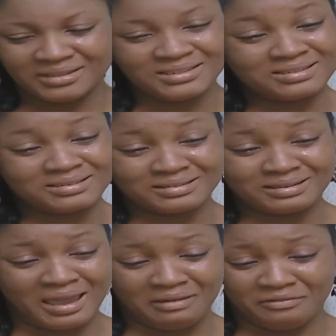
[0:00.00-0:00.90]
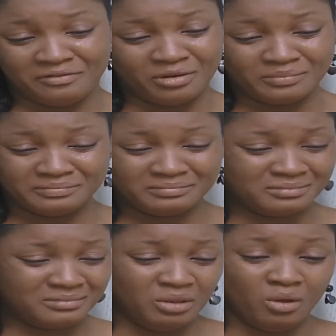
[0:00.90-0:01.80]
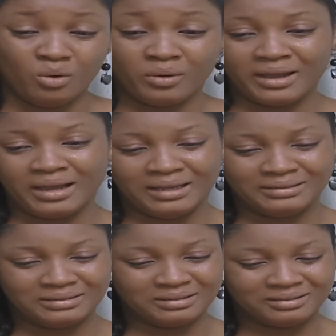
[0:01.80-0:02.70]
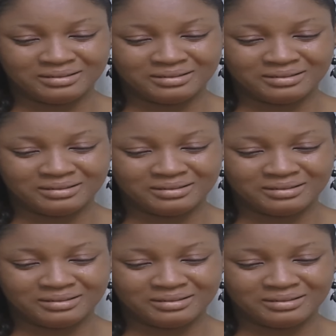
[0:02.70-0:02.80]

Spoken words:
I just came from nowhere and